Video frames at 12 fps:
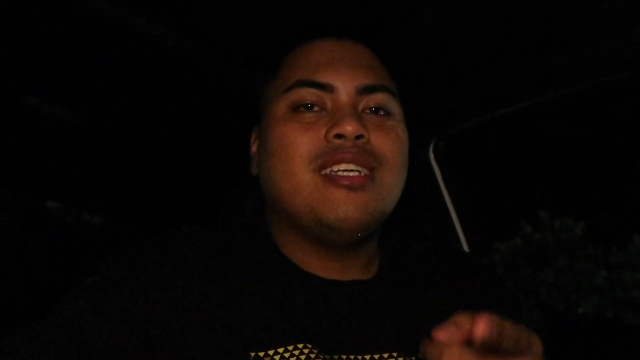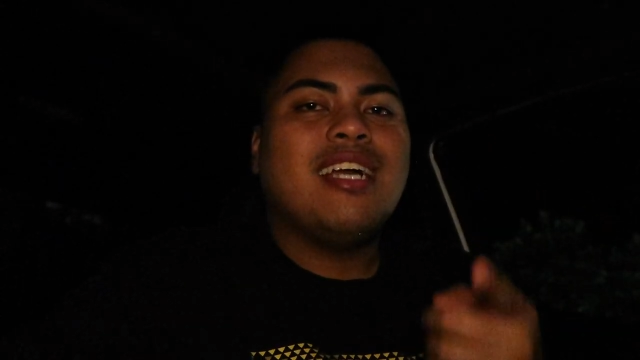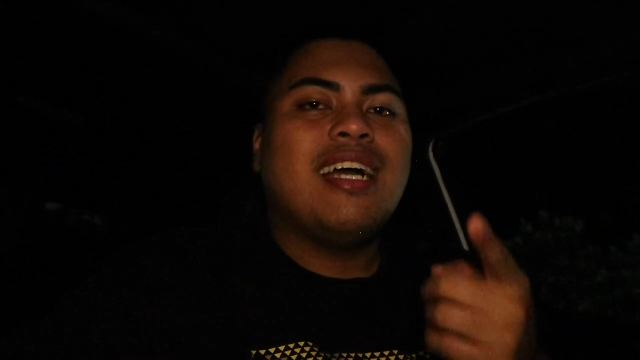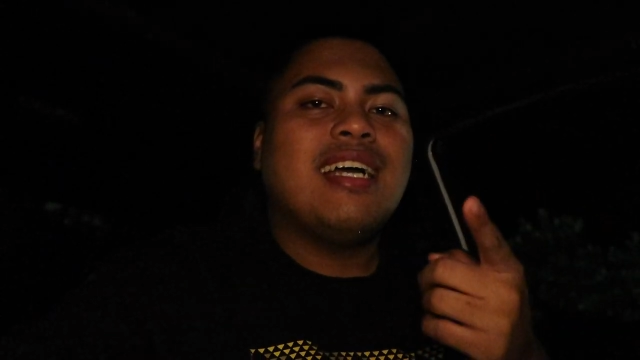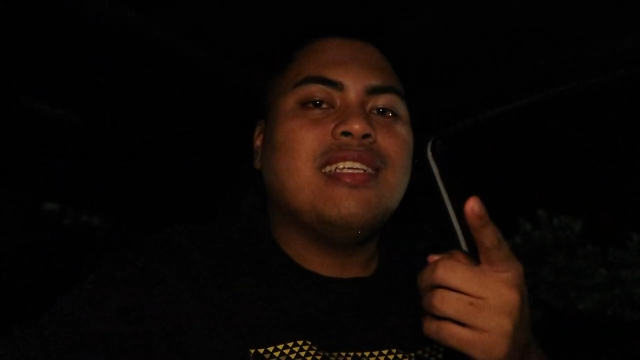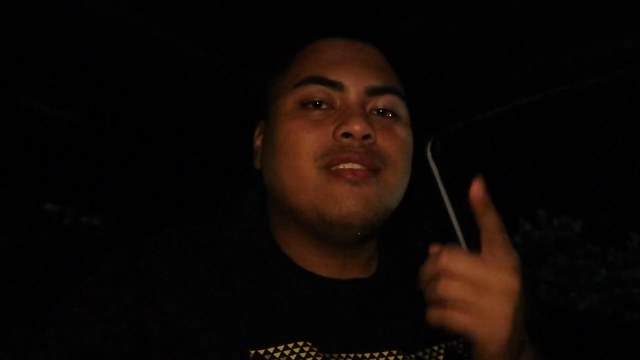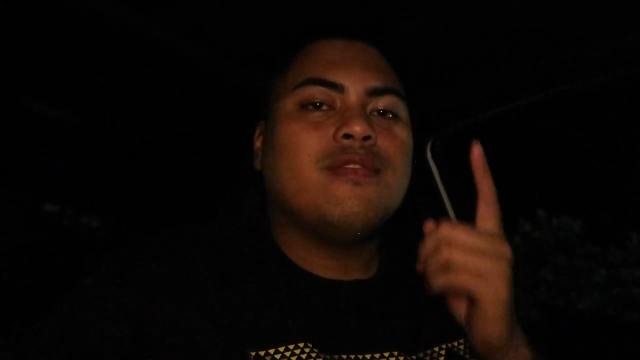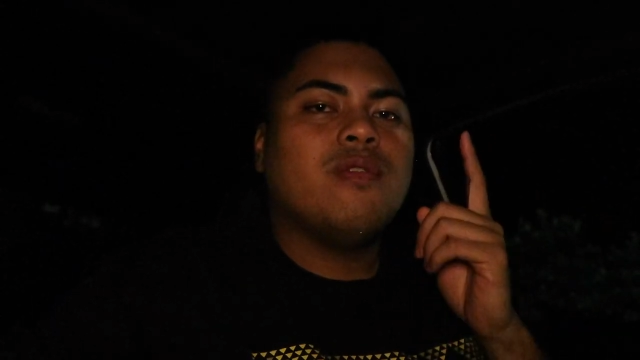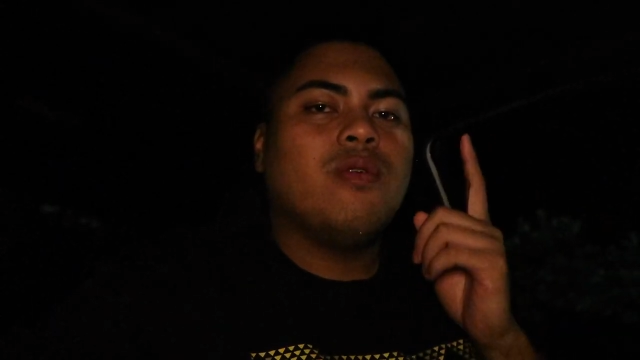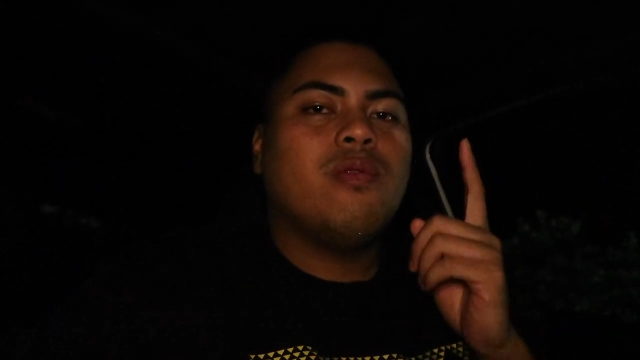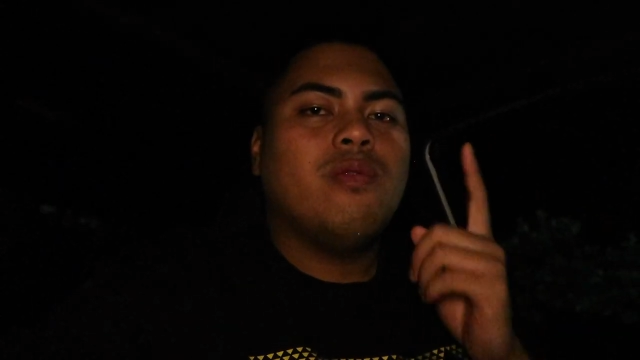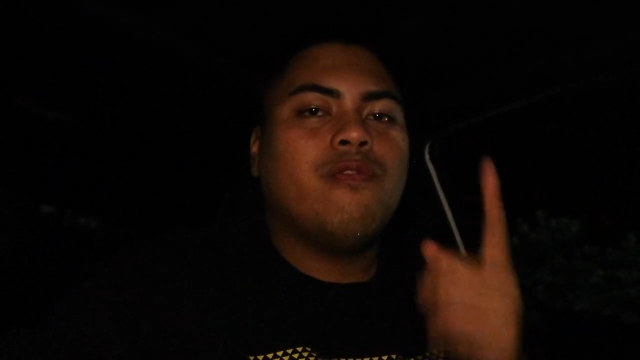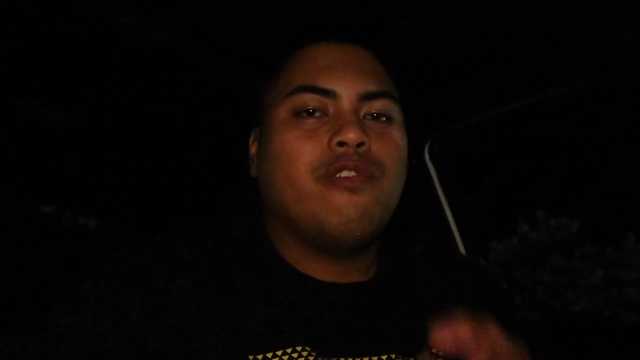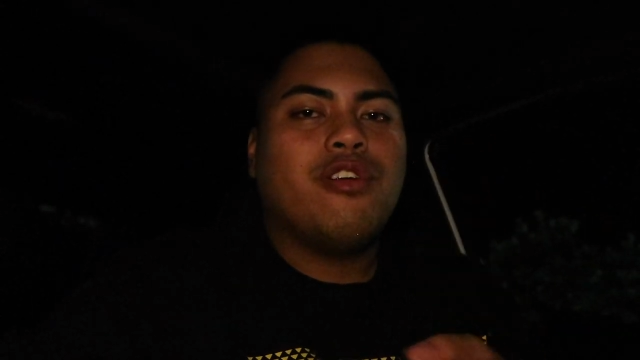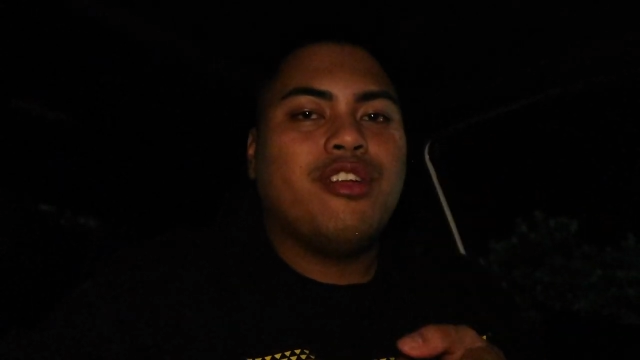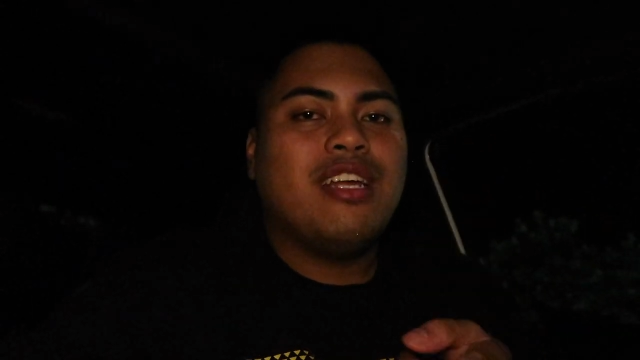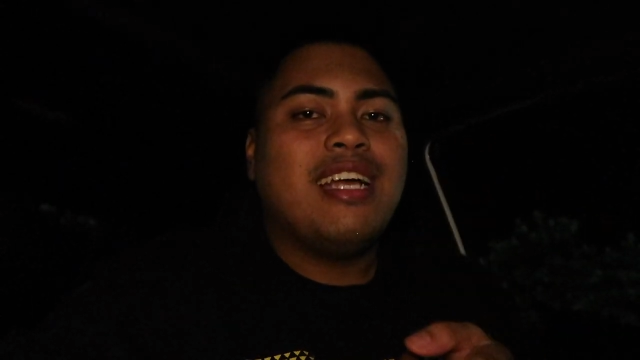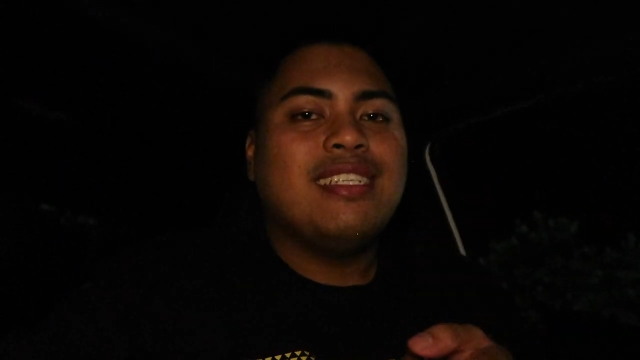guys for
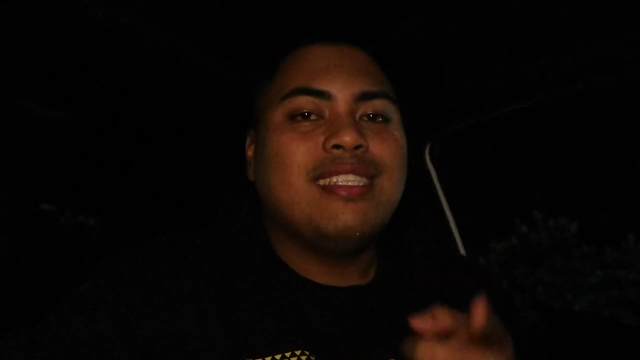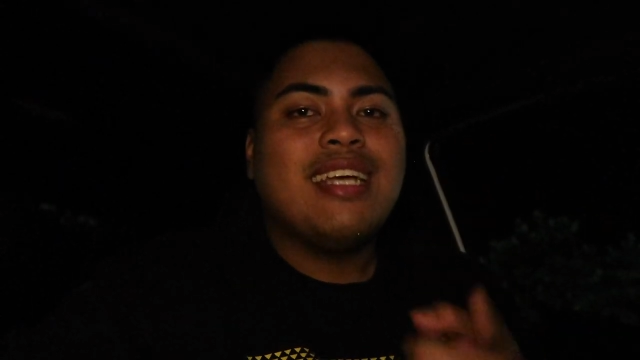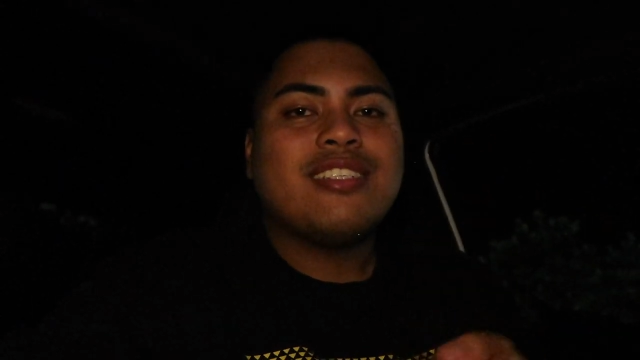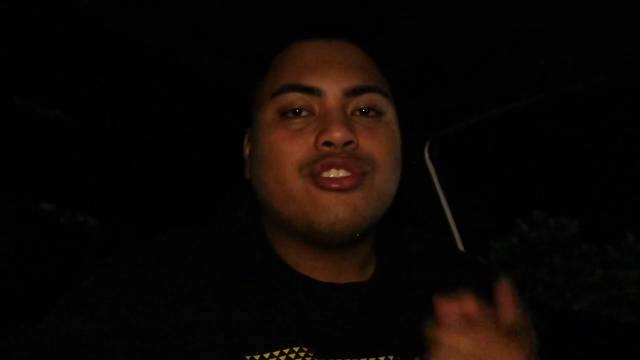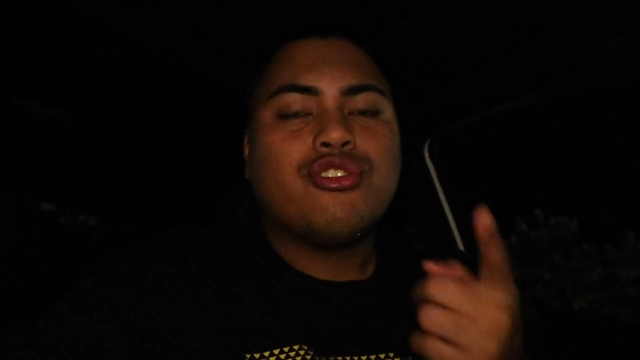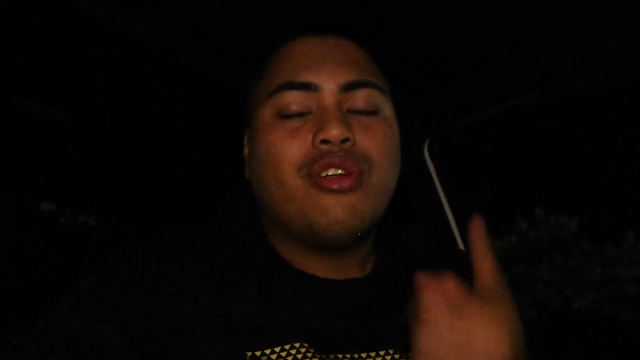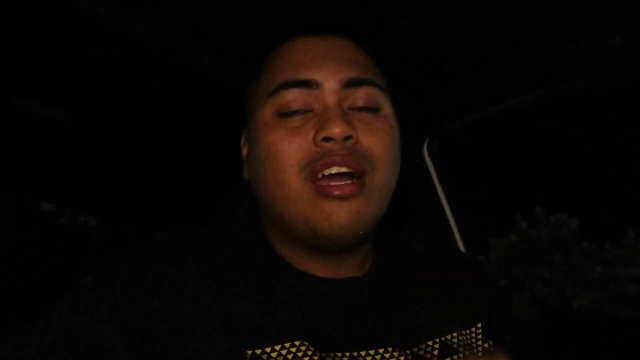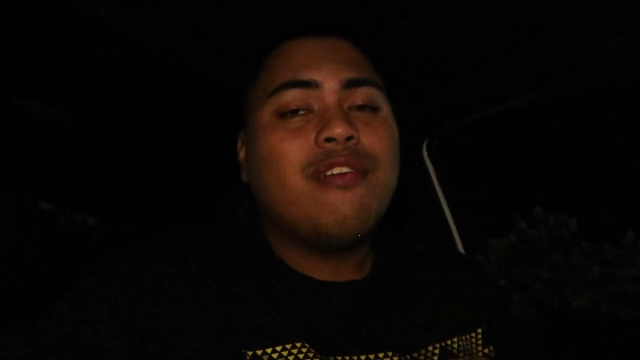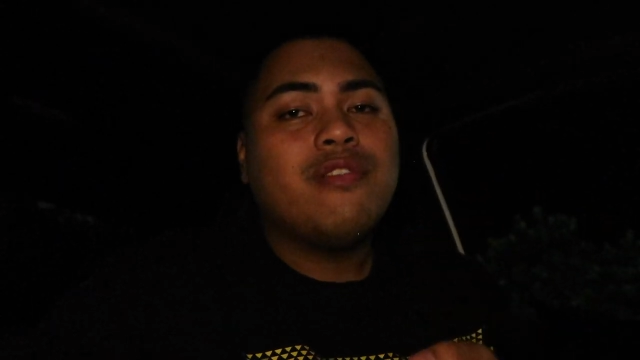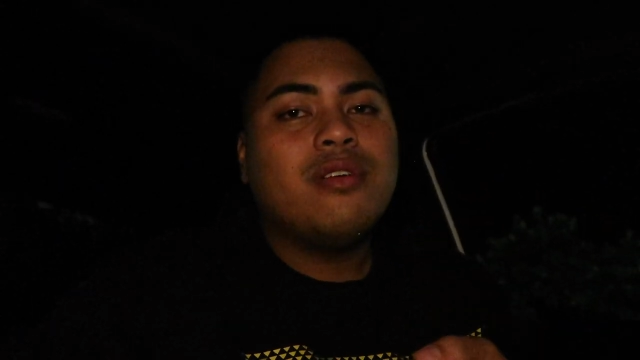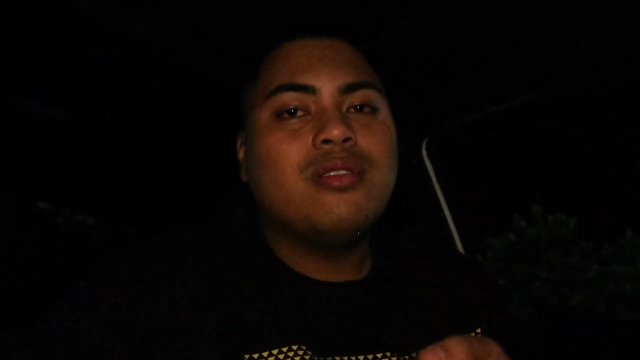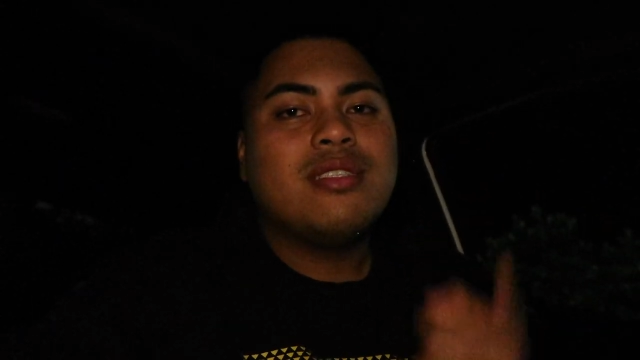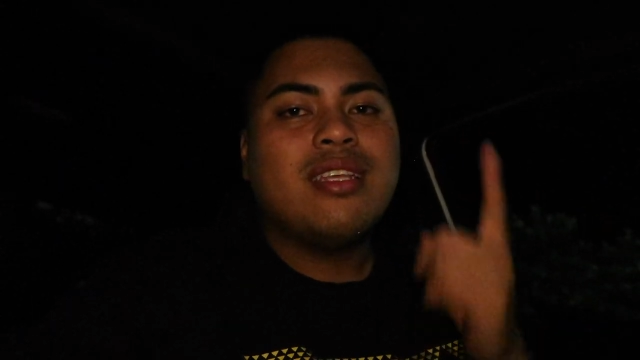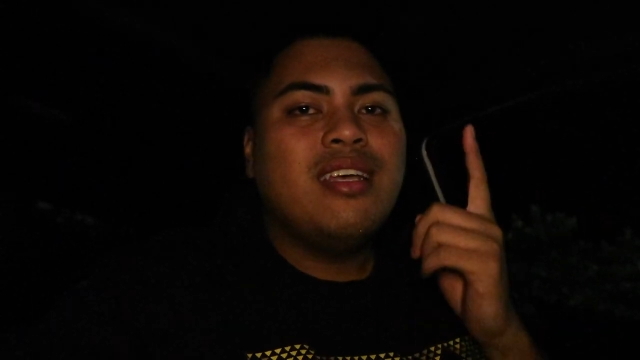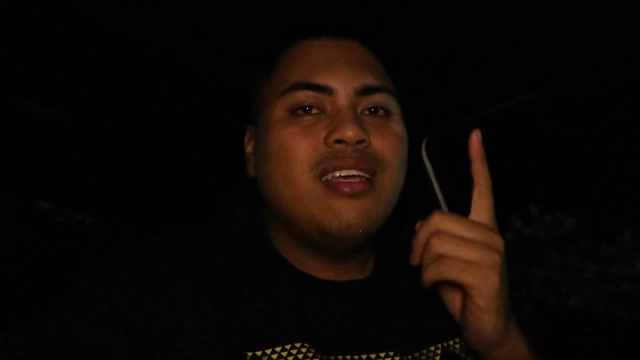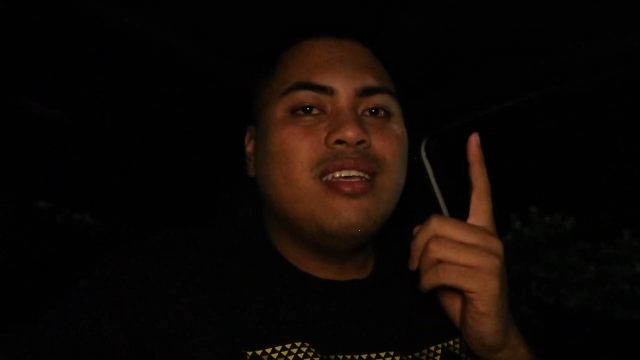your guys' next travels.